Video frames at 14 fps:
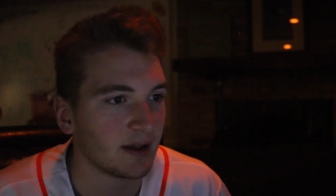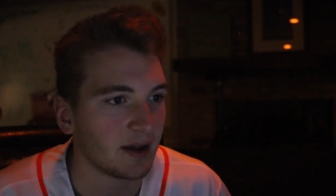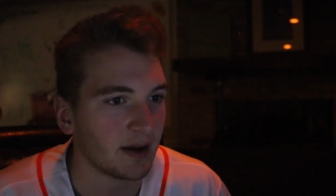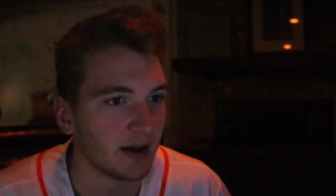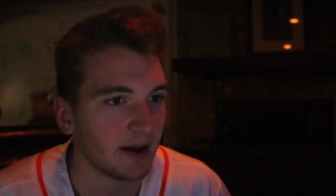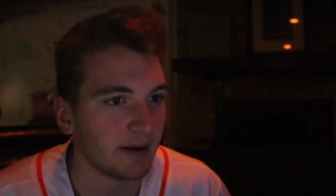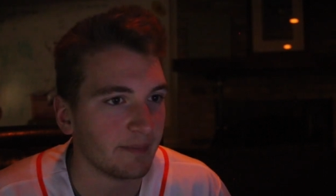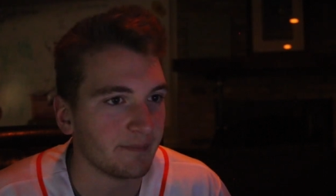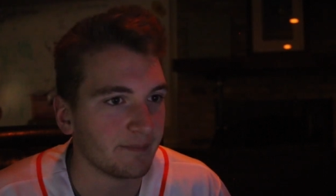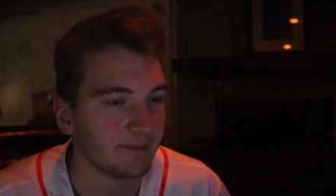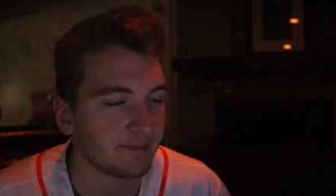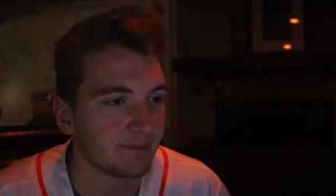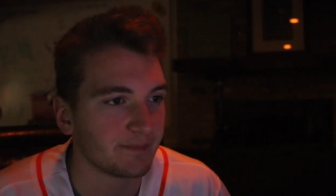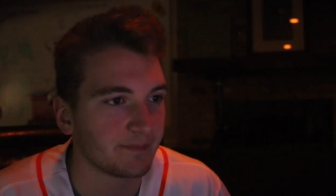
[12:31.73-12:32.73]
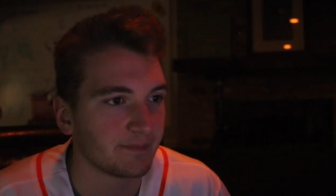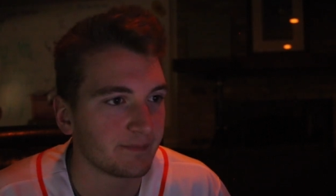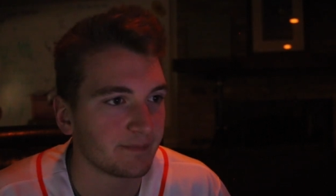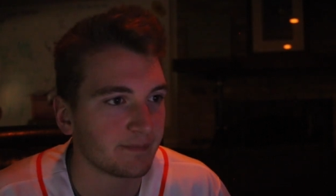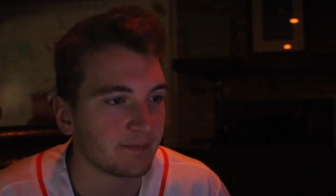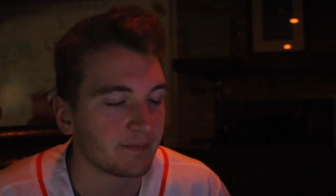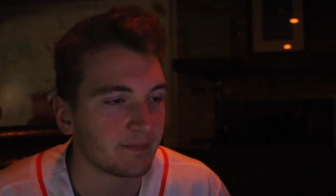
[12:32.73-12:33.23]
Um,
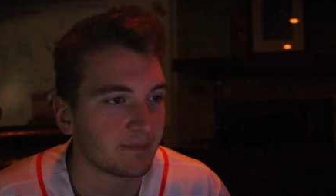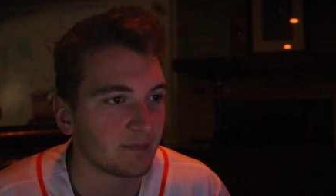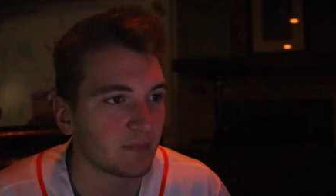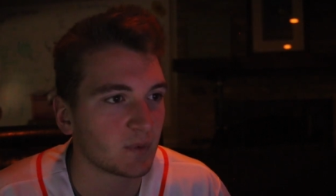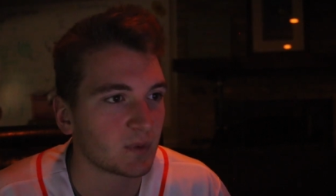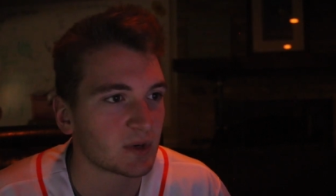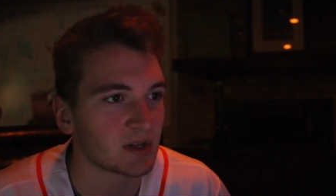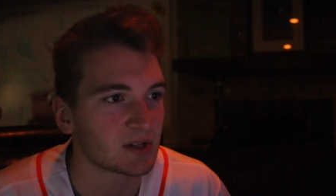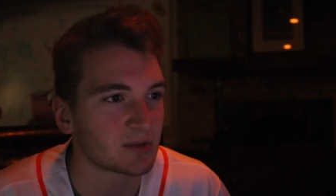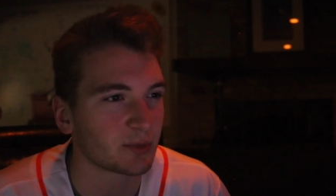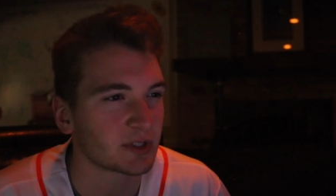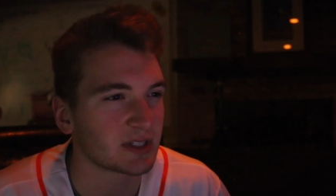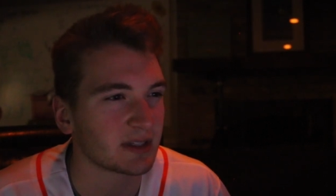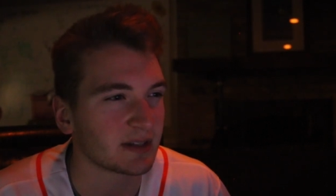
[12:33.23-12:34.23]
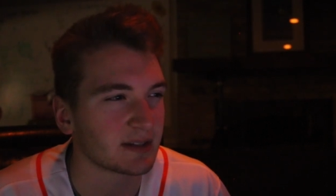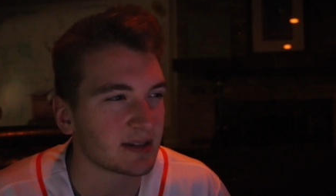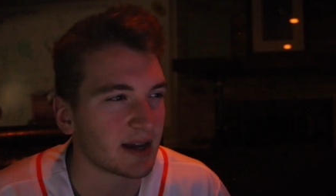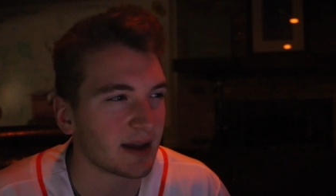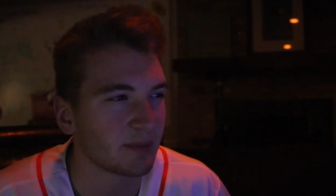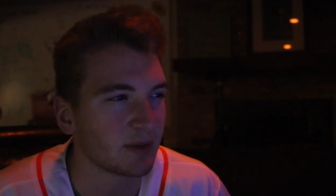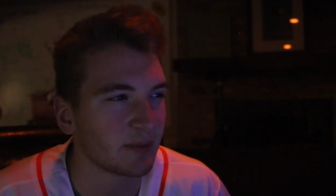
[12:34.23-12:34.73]
what is what's in the
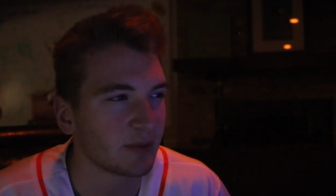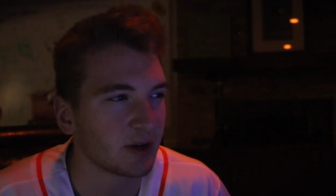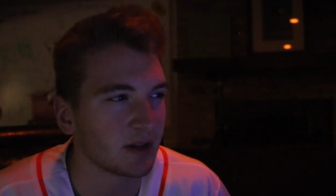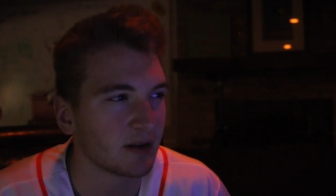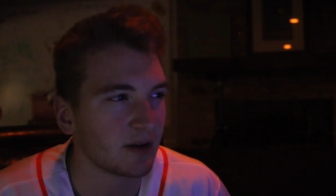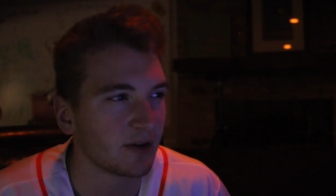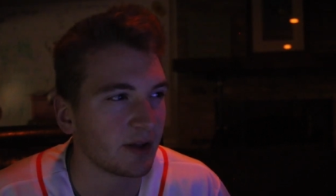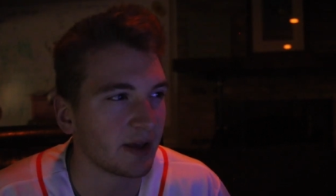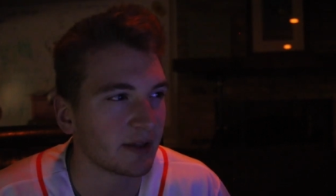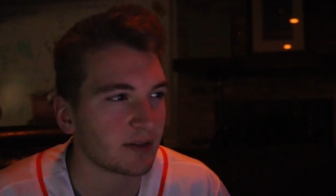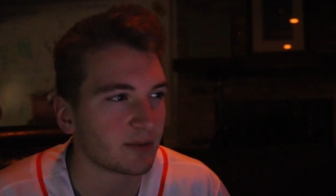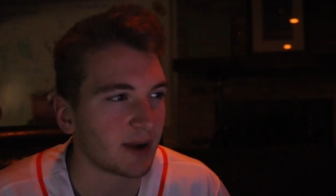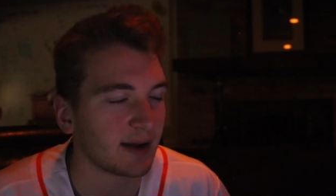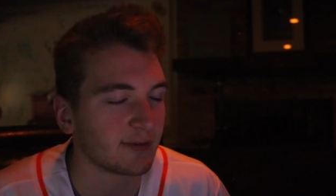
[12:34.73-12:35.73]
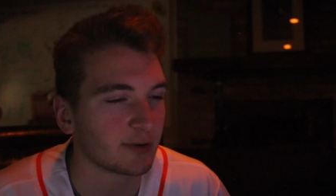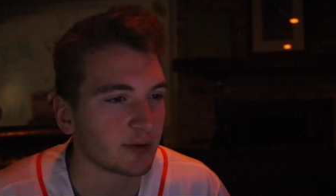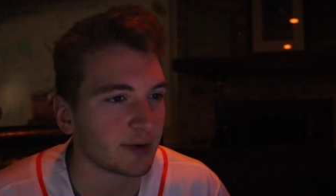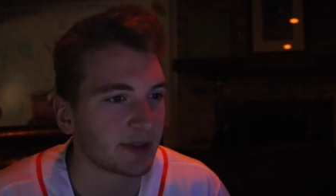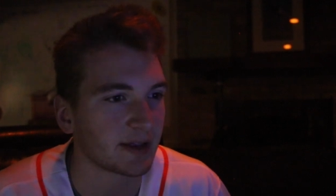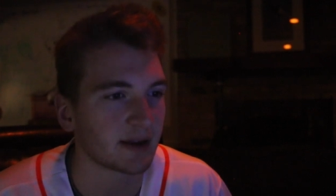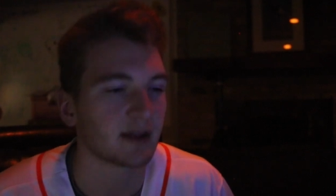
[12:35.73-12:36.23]
time limited? Oh yeah, the
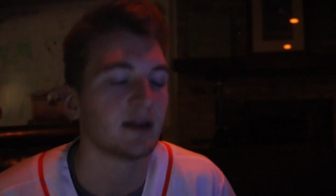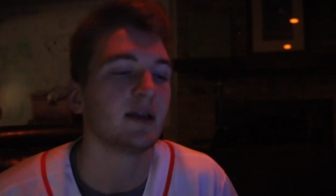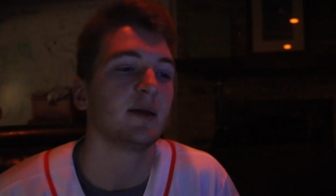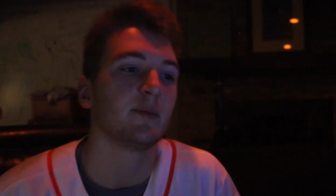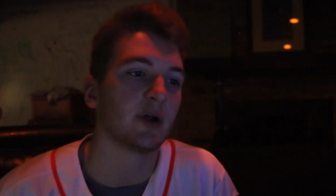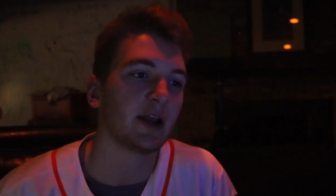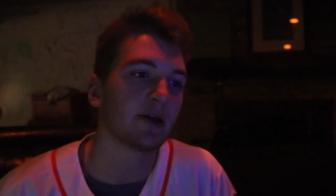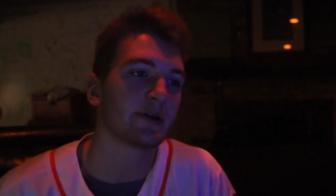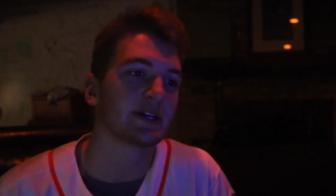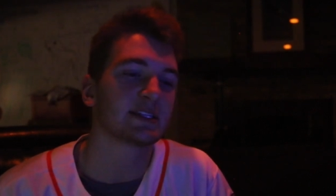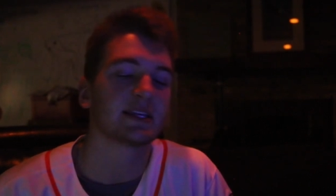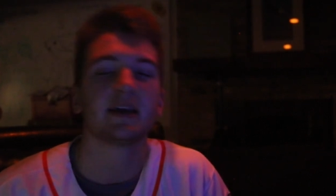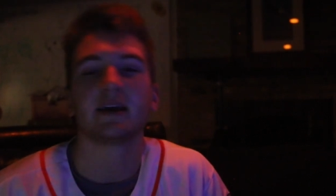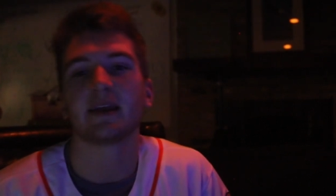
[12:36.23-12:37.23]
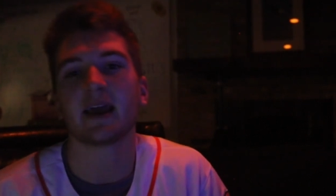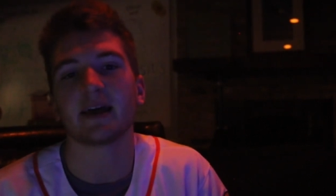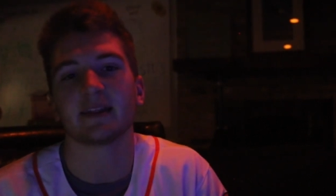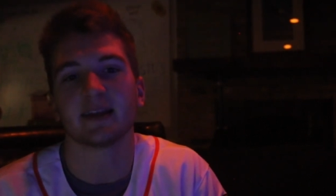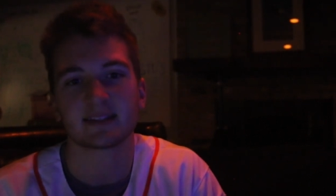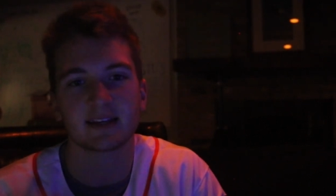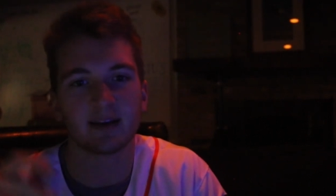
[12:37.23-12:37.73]
rivalry thing. But anyways, yeah,
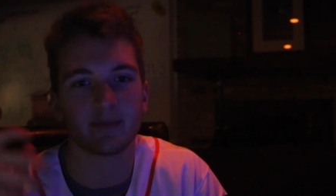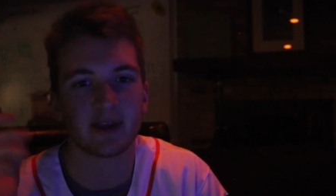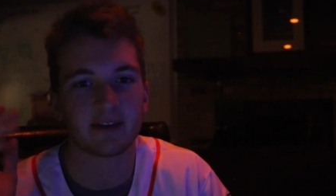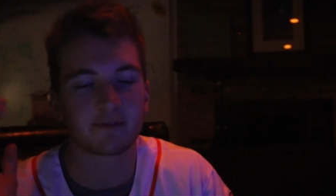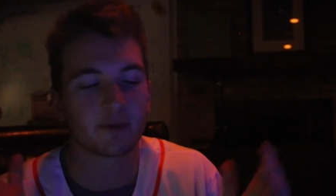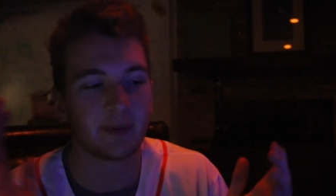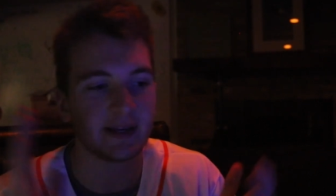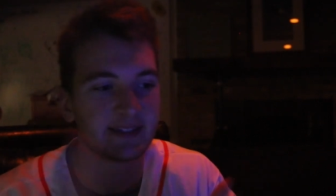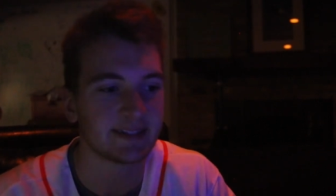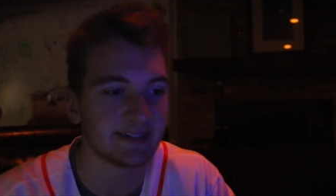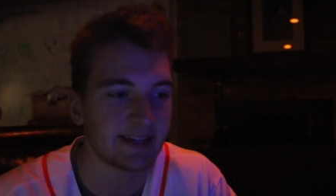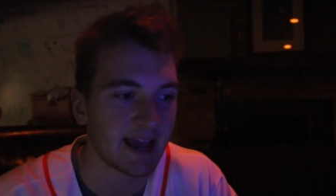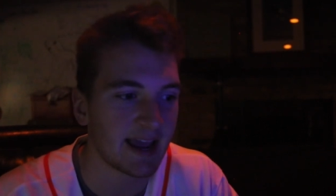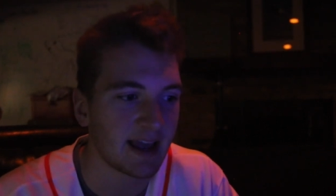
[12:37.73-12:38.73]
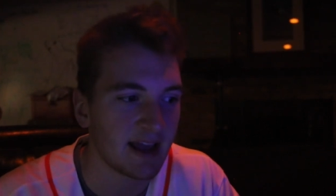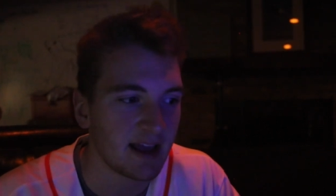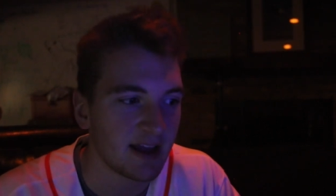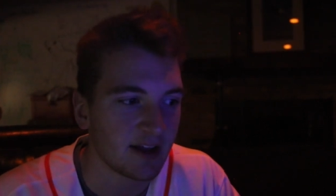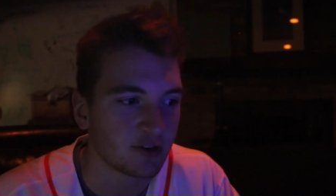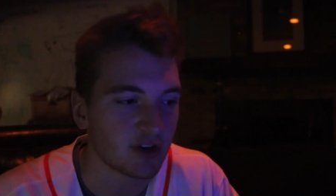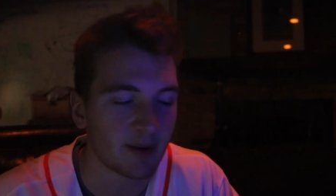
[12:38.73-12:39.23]
that's gonna be it for me today.
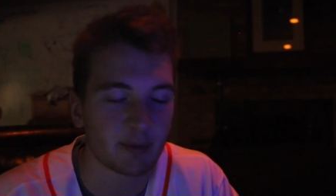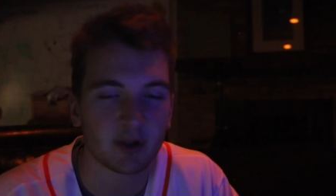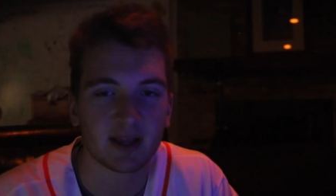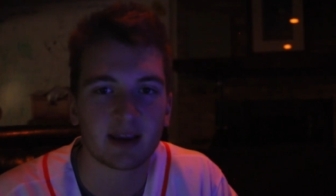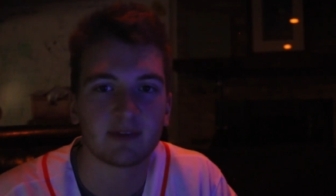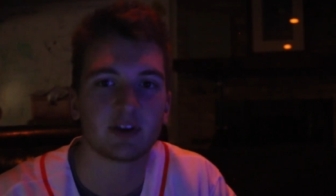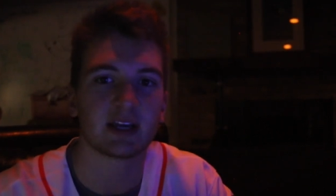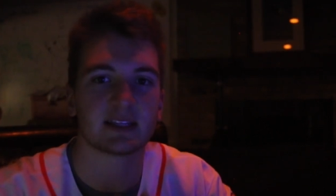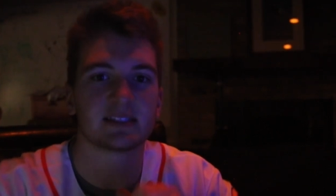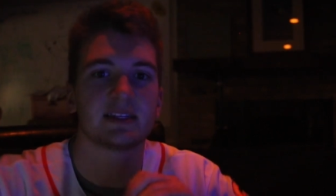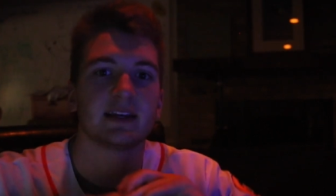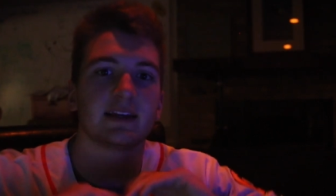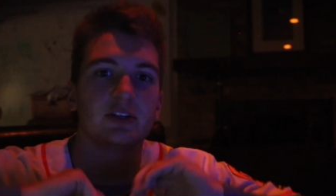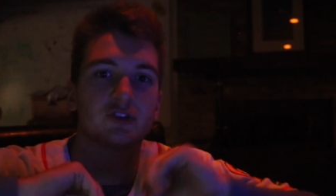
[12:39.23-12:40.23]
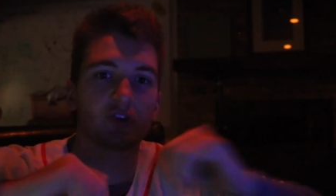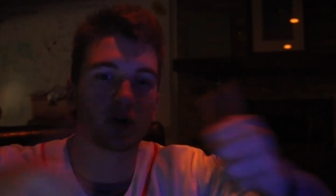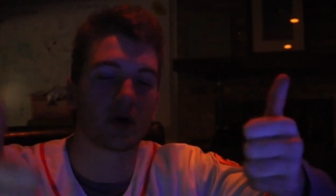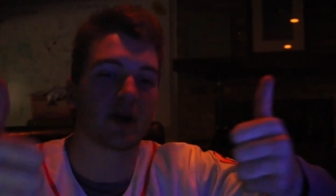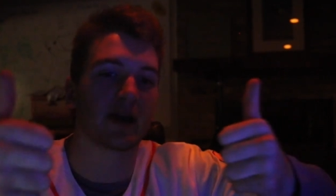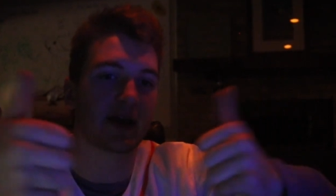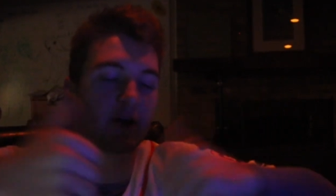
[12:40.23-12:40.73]
Drop a like if you guys did enjoy.